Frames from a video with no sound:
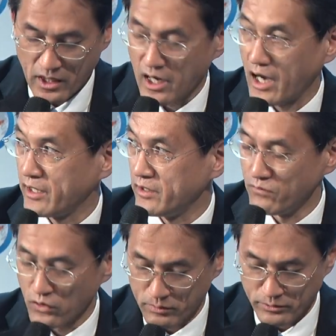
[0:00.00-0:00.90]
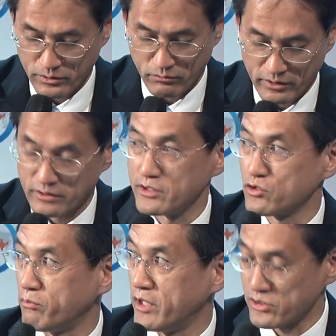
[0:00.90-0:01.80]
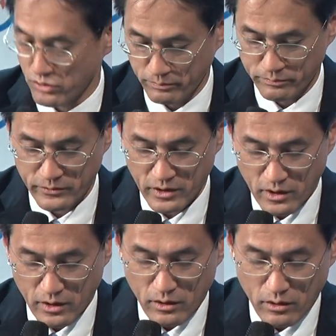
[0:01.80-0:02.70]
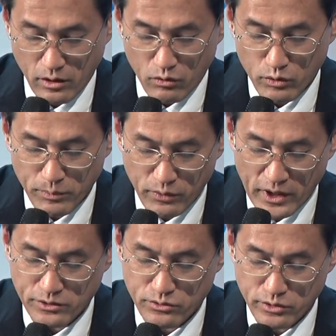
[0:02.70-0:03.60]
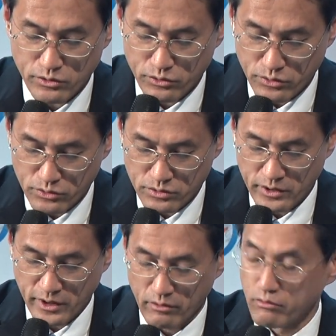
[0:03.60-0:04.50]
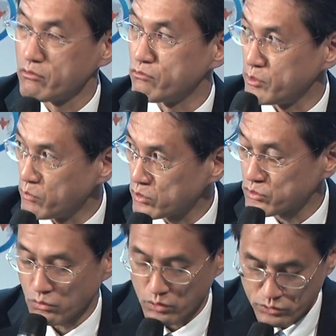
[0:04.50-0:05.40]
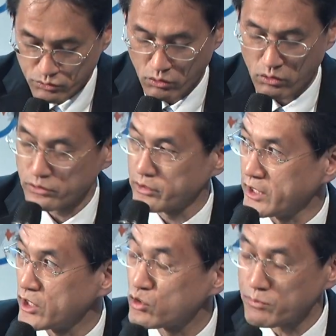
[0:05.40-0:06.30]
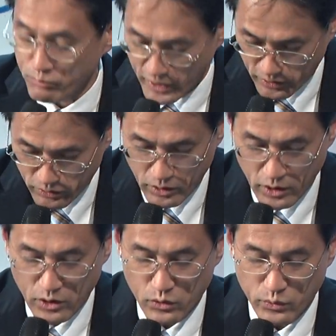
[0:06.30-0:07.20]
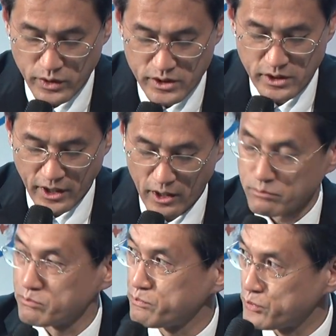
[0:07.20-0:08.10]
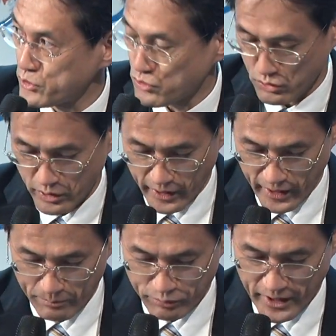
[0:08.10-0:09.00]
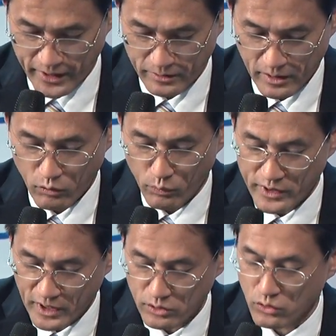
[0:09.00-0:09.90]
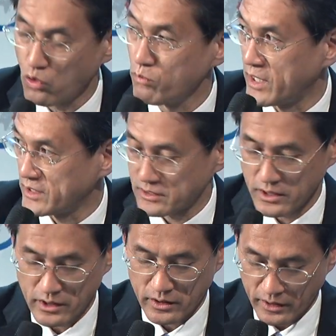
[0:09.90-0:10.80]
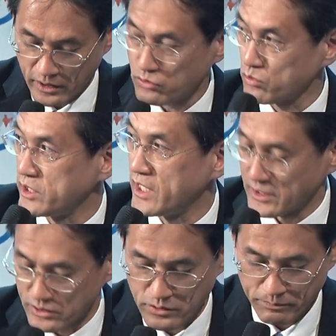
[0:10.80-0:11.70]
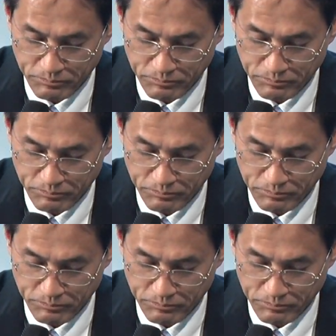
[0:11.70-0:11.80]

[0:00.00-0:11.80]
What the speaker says: are involved with this operation. We plan to introduce the remote controlled equipment which can push airplane without tow bars into ears.